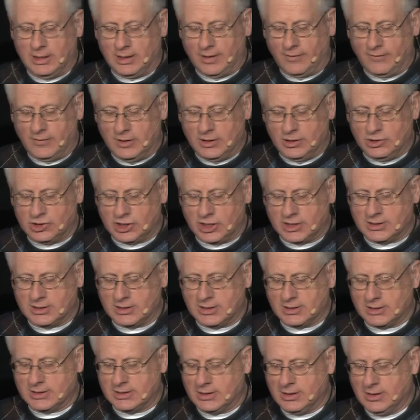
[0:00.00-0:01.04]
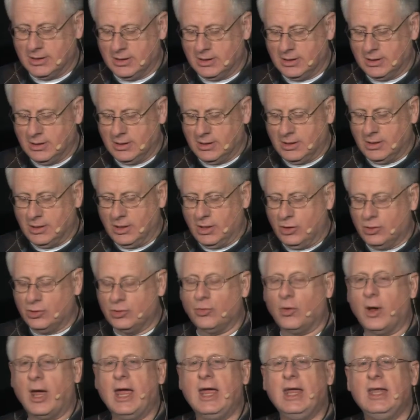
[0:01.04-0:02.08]
of an injustice.
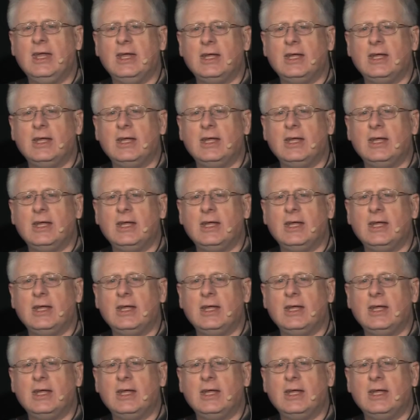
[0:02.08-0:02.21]
Trade